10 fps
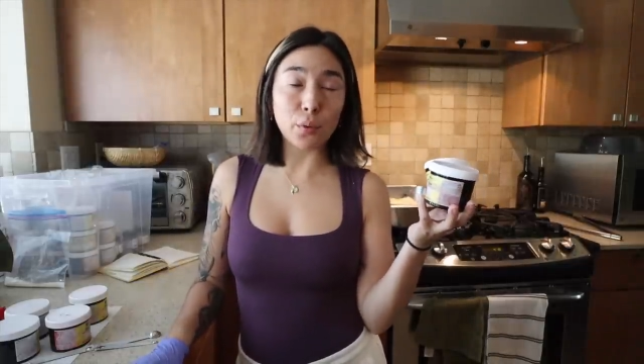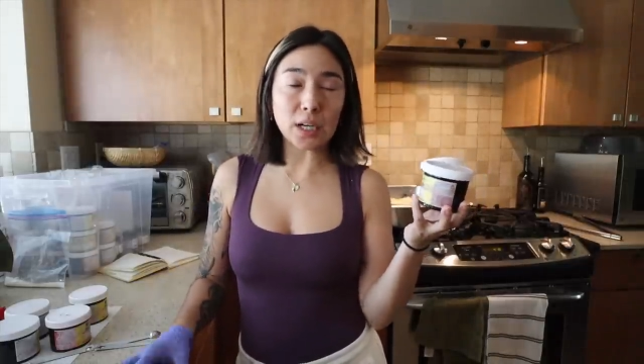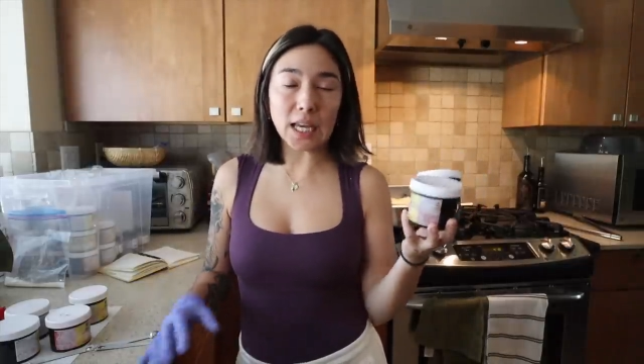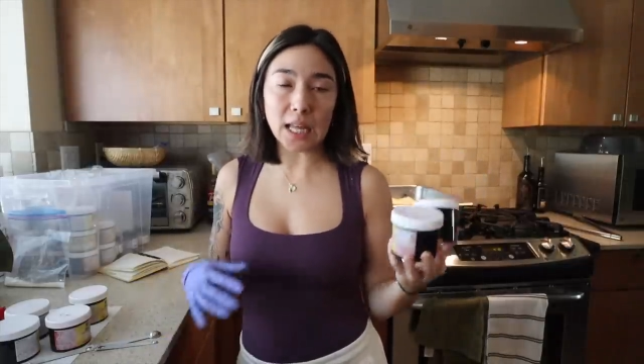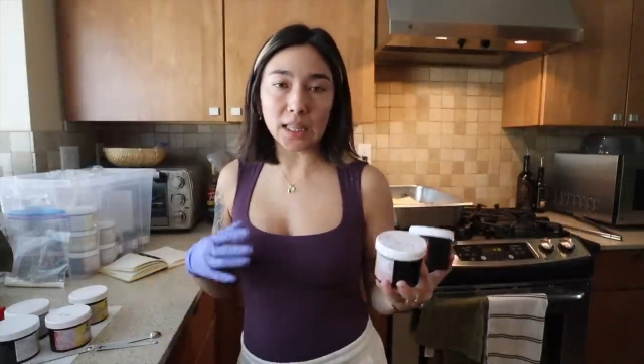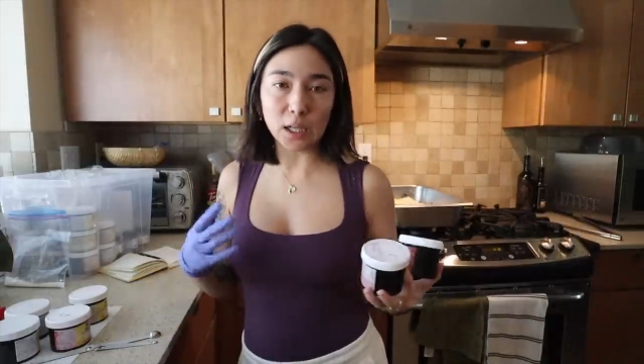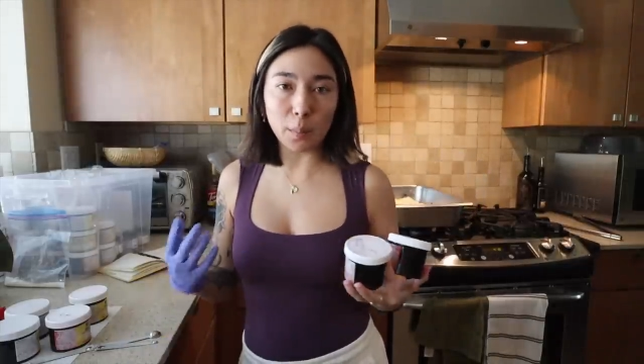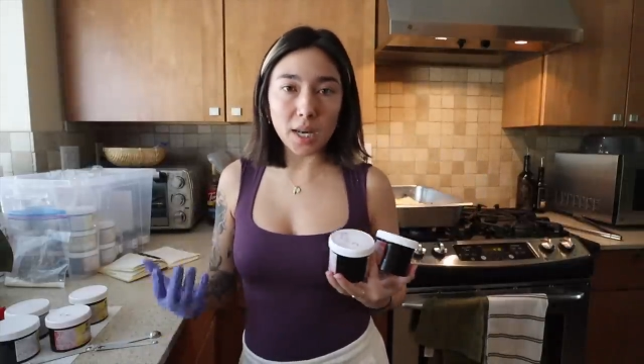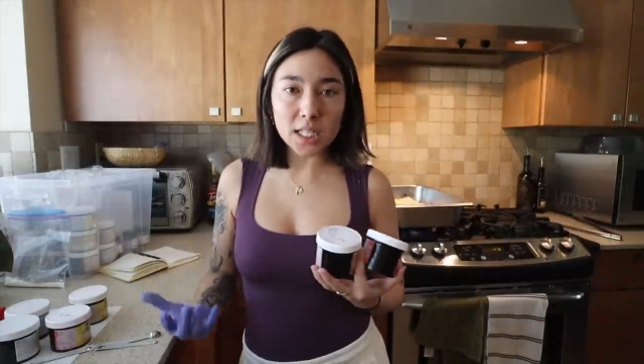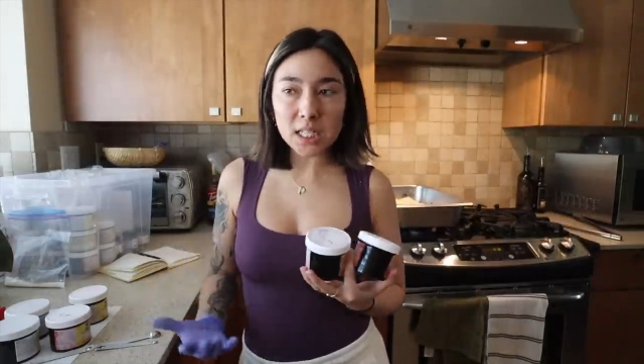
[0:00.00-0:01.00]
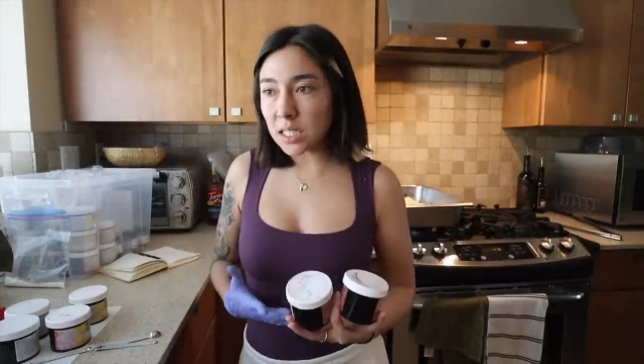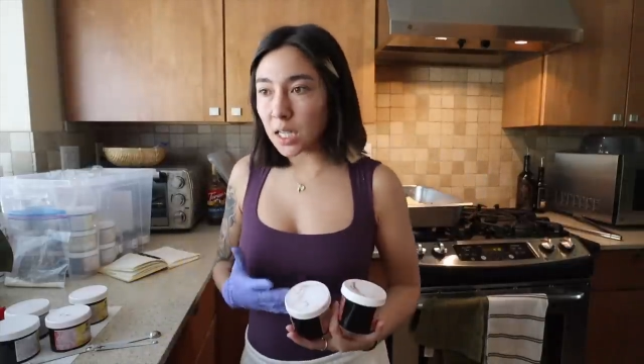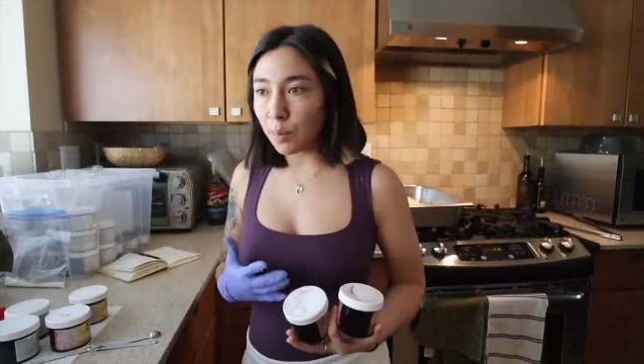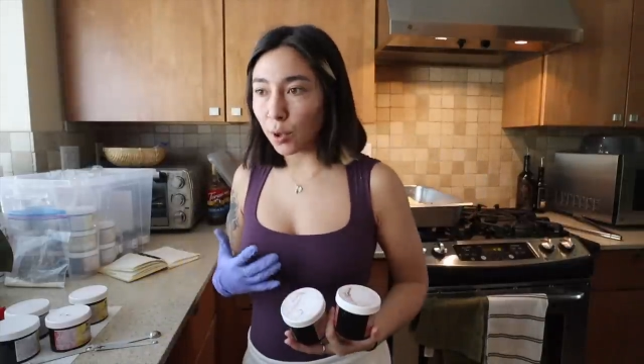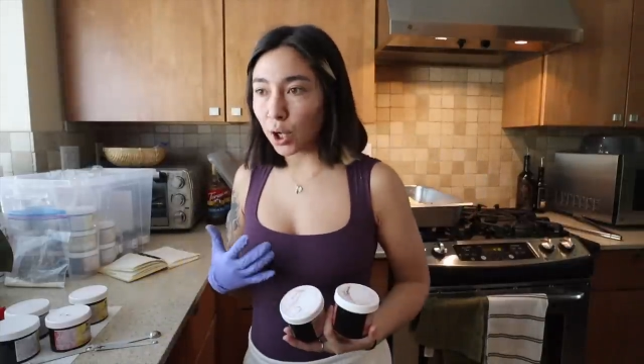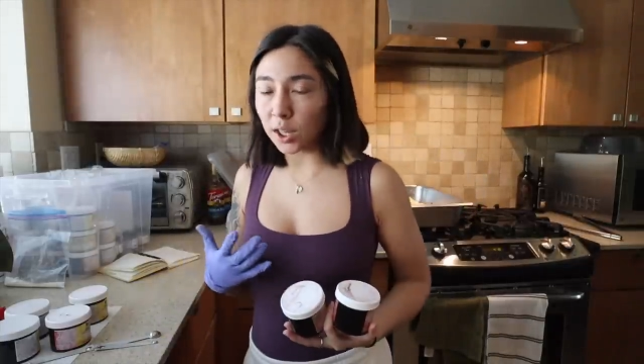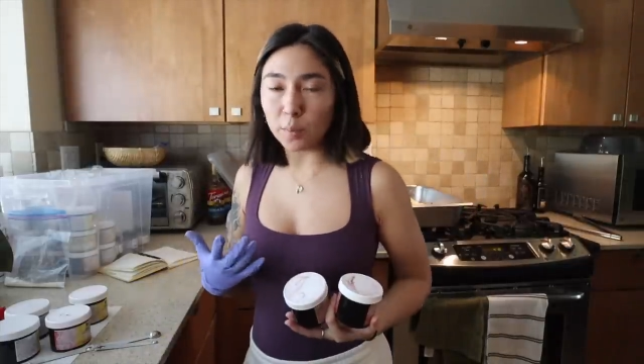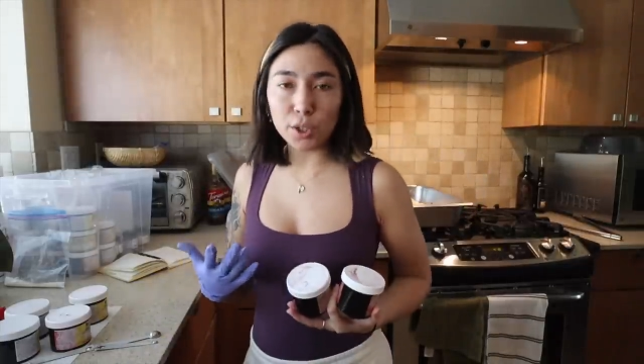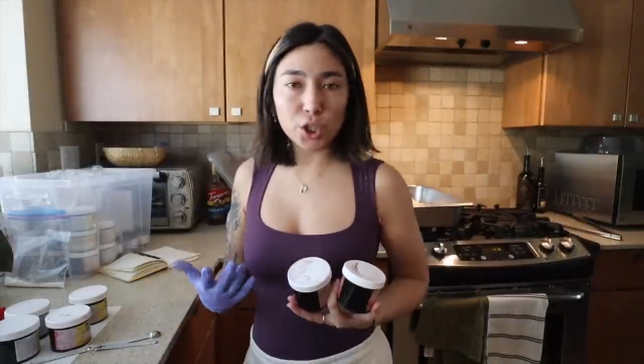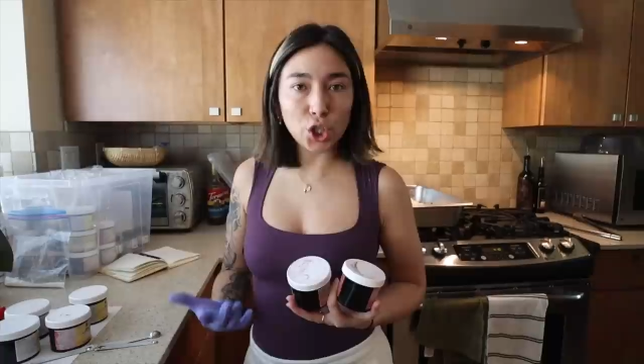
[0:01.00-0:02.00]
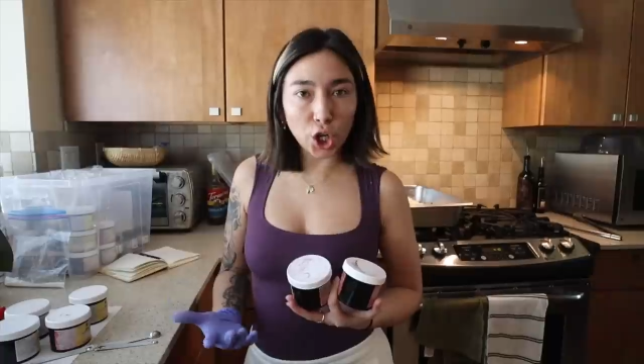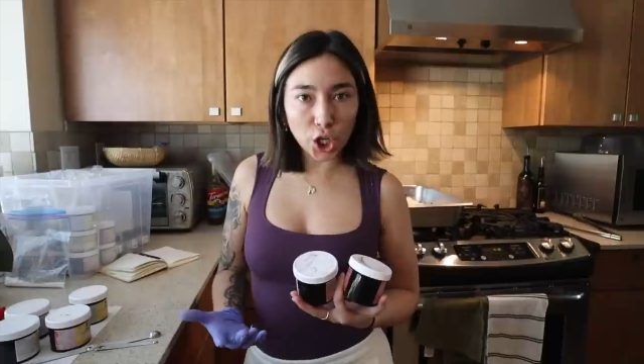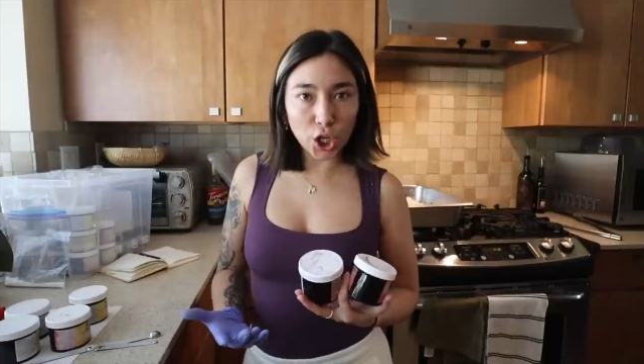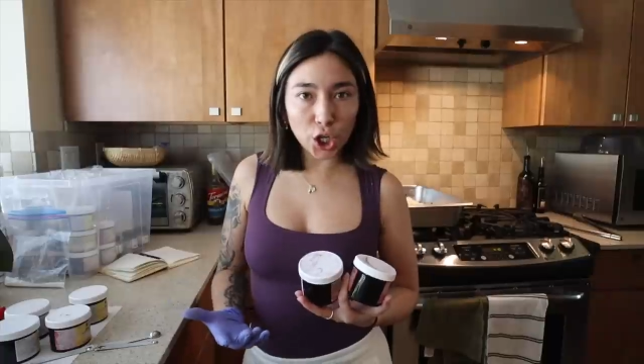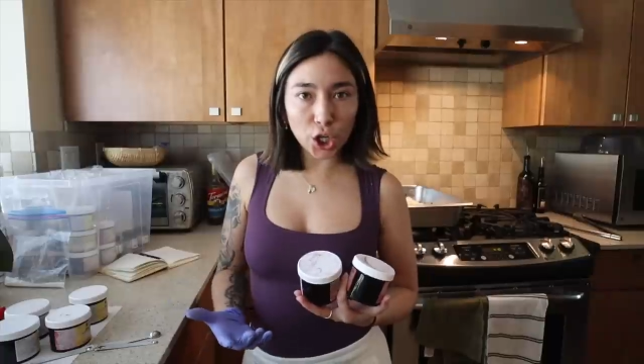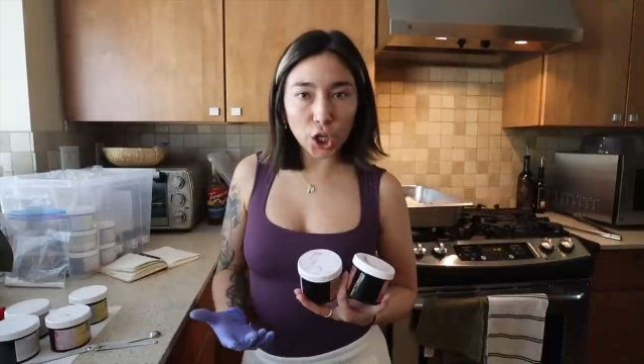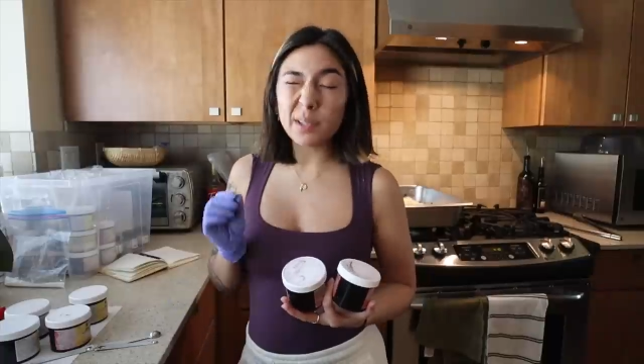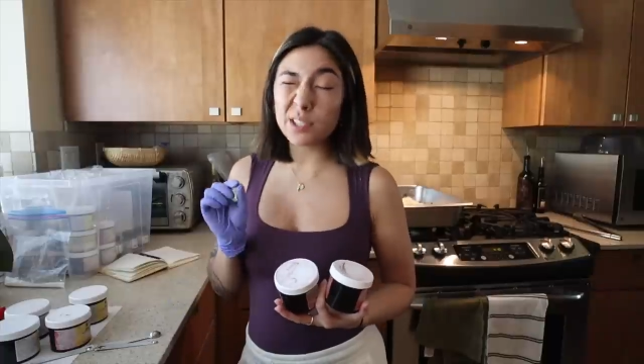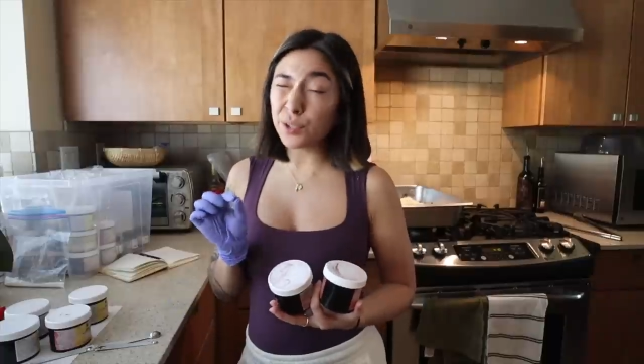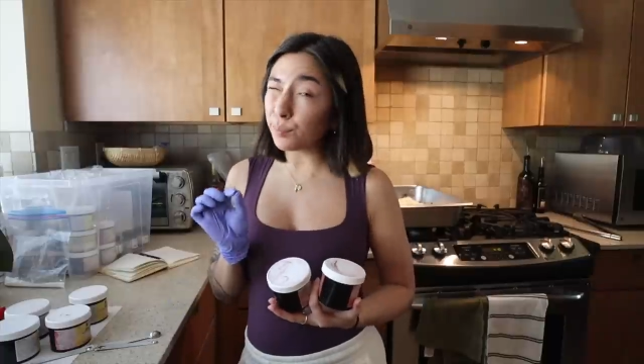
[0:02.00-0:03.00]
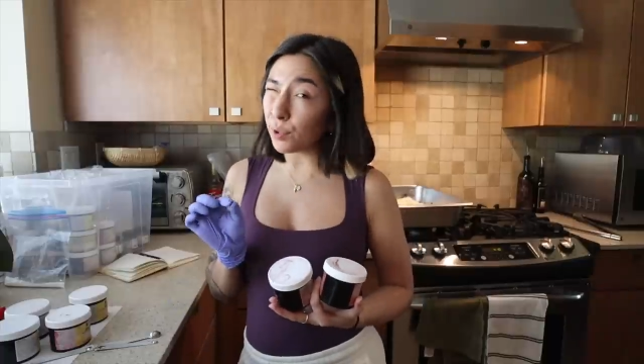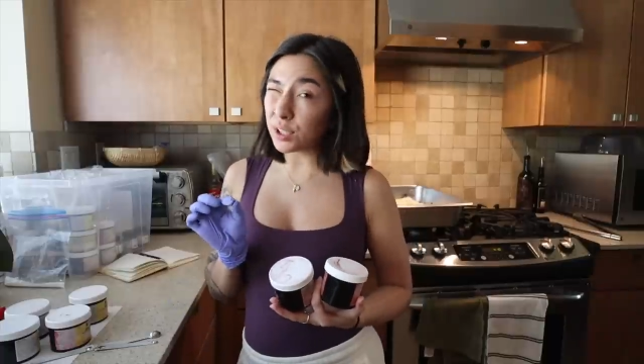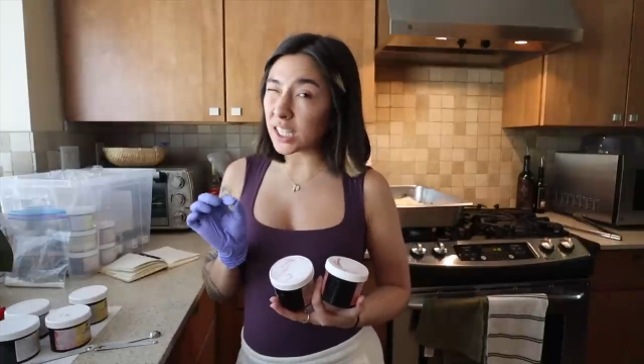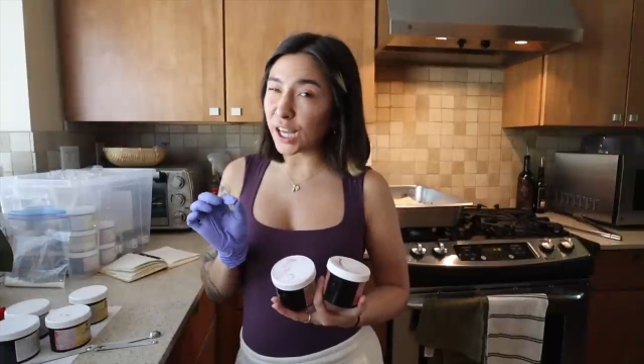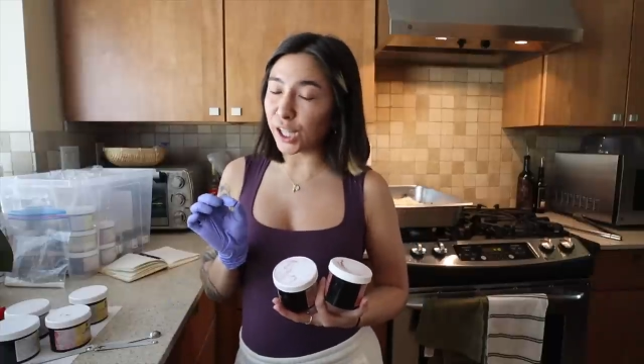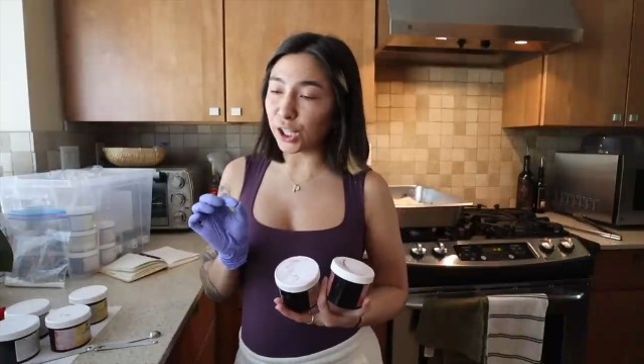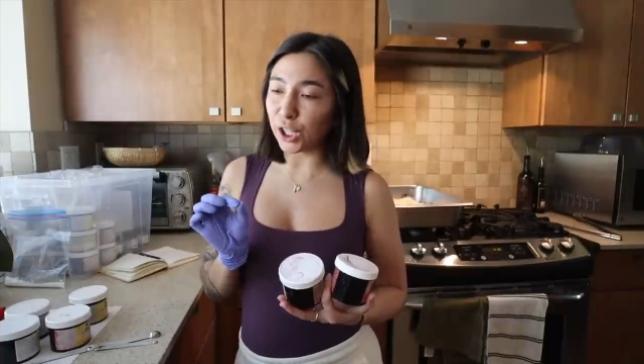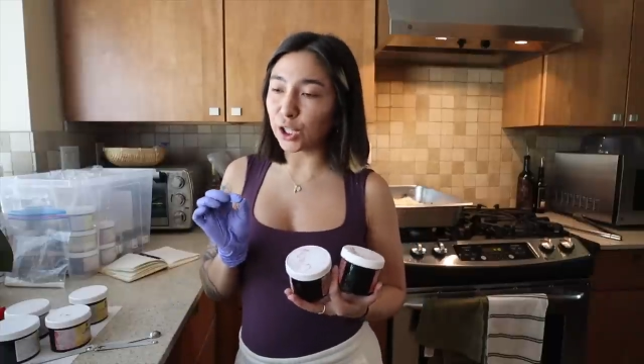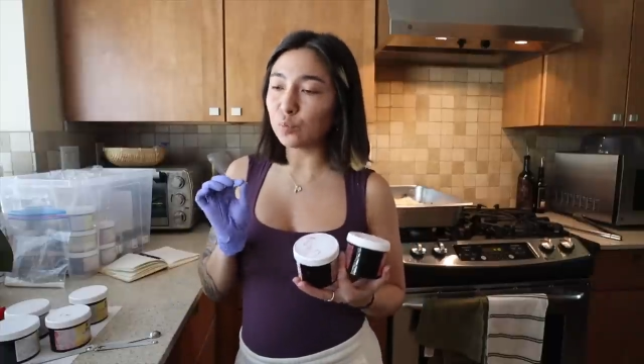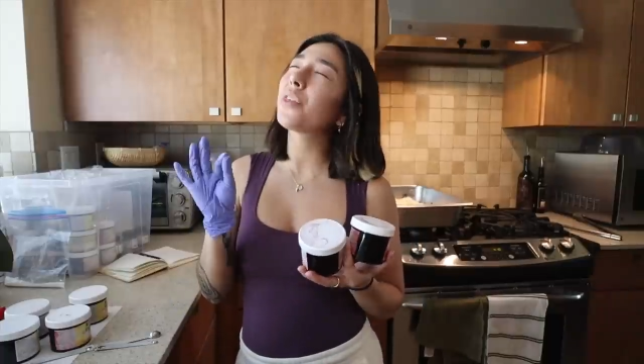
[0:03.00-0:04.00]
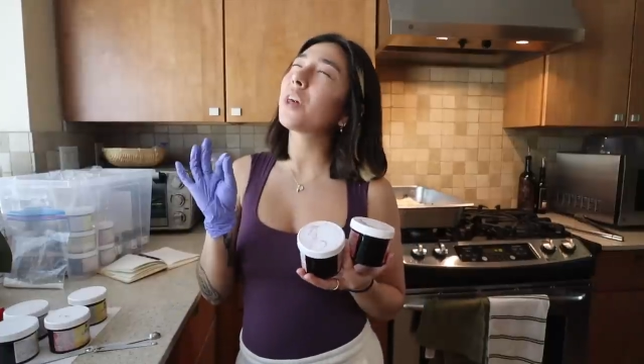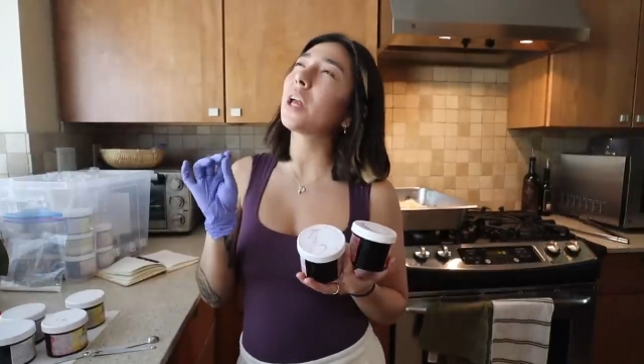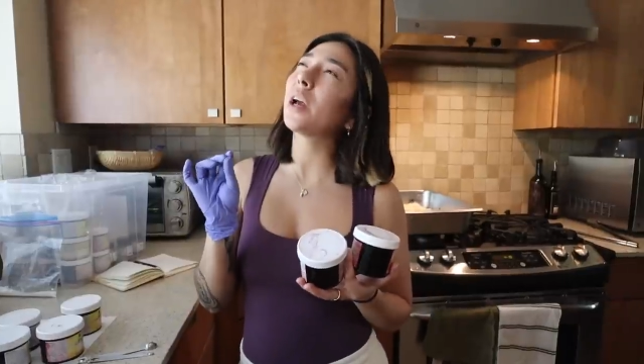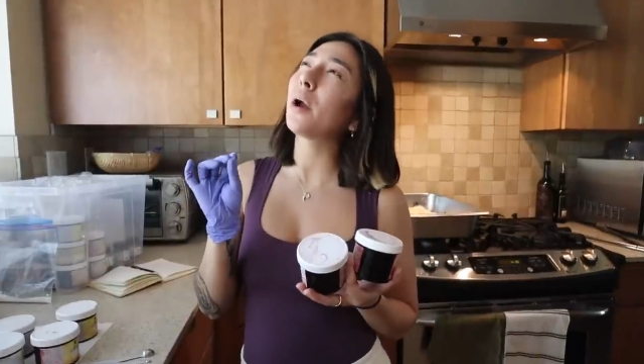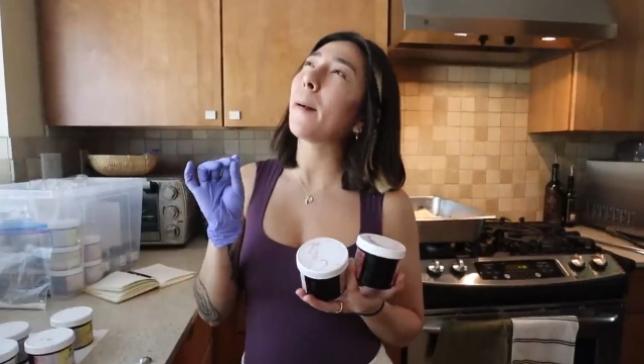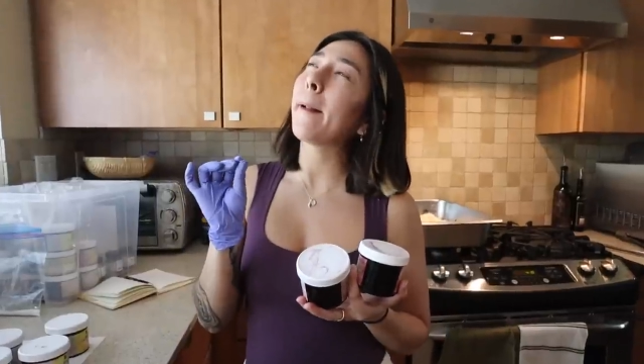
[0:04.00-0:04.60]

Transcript: We're gonna get a little bit deeper, a little bit darker, still multicolor. Think